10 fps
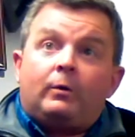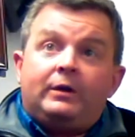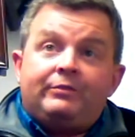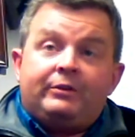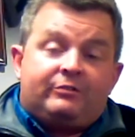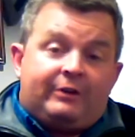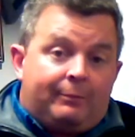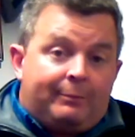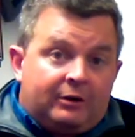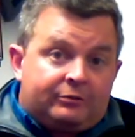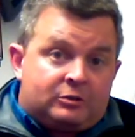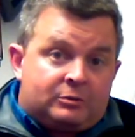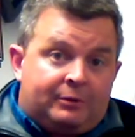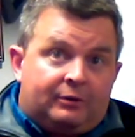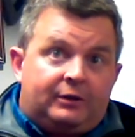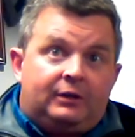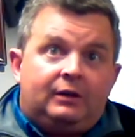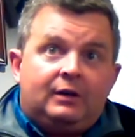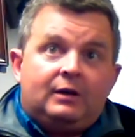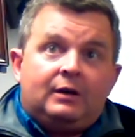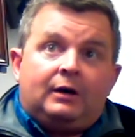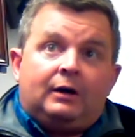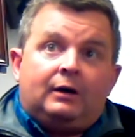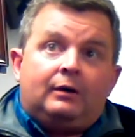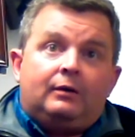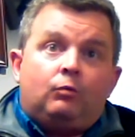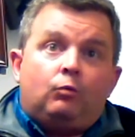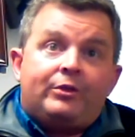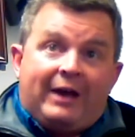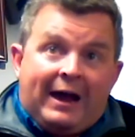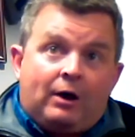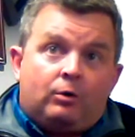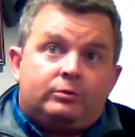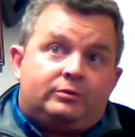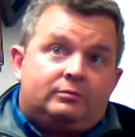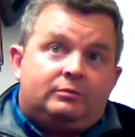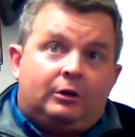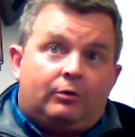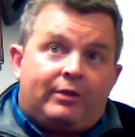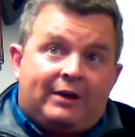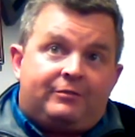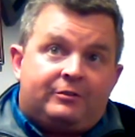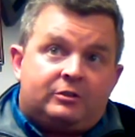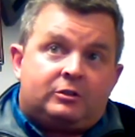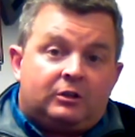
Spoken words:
Or even a developmental disability without, that